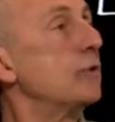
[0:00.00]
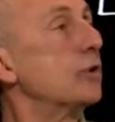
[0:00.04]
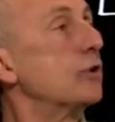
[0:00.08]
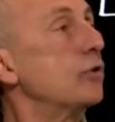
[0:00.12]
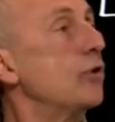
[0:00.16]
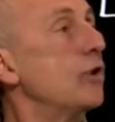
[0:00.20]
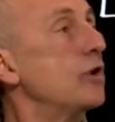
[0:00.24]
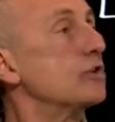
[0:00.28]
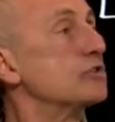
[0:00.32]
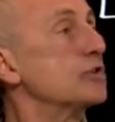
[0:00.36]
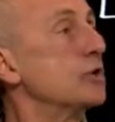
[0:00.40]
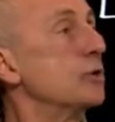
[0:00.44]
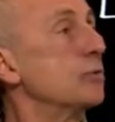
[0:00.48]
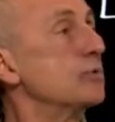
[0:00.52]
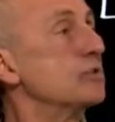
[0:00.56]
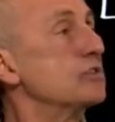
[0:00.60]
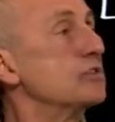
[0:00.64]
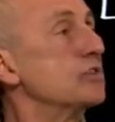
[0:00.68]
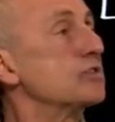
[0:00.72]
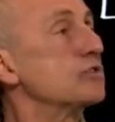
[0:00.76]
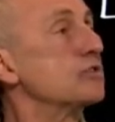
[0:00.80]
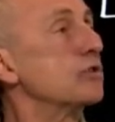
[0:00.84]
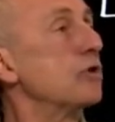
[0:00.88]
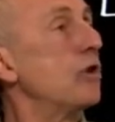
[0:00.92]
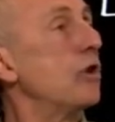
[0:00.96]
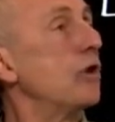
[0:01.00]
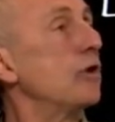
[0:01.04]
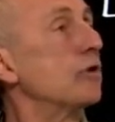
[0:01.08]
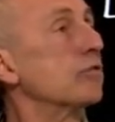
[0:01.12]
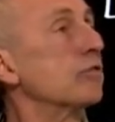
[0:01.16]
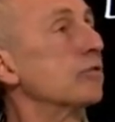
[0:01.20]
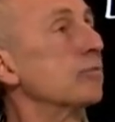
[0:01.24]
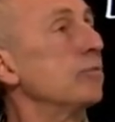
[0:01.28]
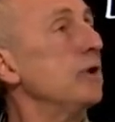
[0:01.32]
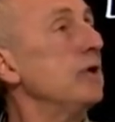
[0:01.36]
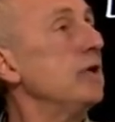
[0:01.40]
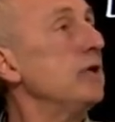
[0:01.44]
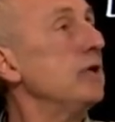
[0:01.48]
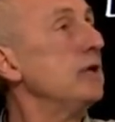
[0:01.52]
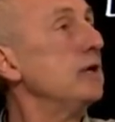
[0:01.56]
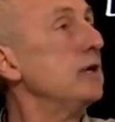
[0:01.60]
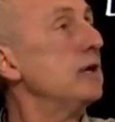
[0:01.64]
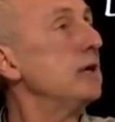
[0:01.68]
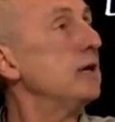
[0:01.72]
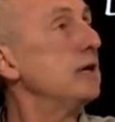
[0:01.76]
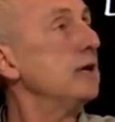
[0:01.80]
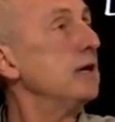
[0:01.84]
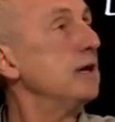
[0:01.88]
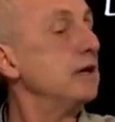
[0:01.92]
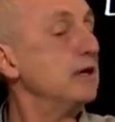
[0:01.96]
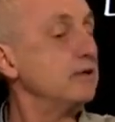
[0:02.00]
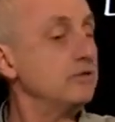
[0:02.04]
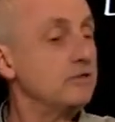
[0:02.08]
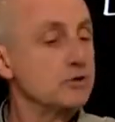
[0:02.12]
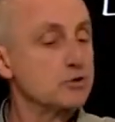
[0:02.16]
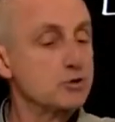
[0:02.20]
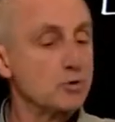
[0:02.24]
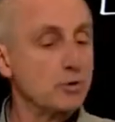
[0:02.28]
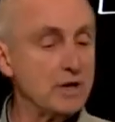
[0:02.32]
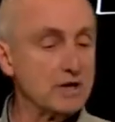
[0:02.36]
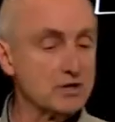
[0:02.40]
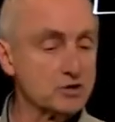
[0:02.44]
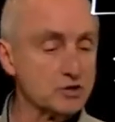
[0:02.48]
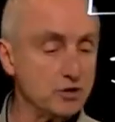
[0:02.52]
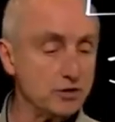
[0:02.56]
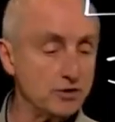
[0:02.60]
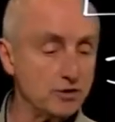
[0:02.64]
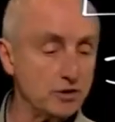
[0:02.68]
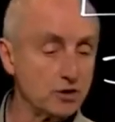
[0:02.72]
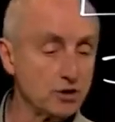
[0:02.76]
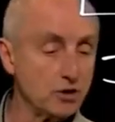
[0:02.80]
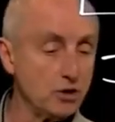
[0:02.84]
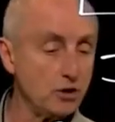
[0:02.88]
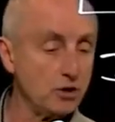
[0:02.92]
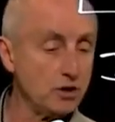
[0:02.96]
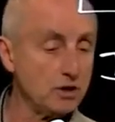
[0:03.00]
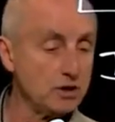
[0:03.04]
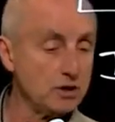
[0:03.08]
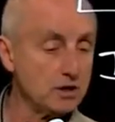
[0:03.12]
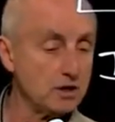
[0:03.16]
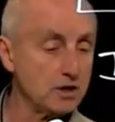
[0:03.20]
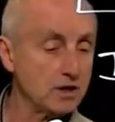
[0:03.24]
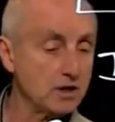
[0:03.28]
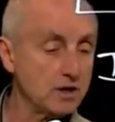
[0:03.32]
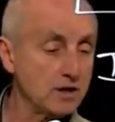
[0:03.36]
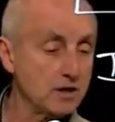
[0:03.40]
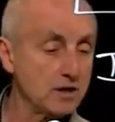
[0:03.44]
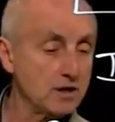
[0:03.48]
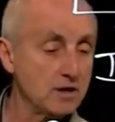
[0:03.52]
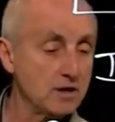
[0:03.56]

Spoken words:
and we're crossing resistor R3 in the direction of the current.